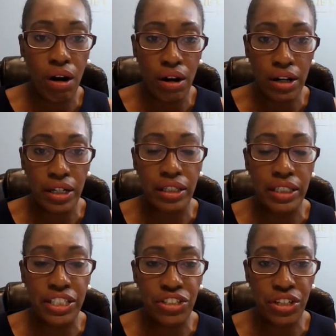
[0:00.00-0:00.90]
are
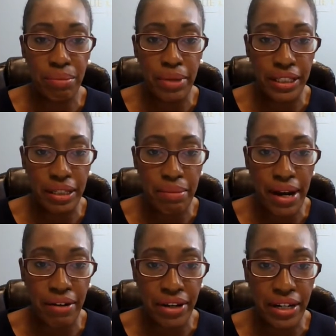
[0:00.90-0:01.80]
legitimately
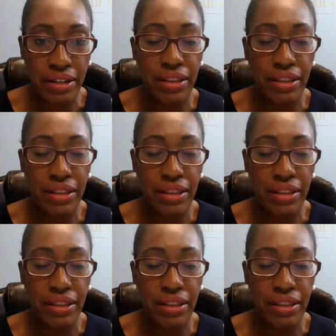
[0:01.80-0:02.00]
married,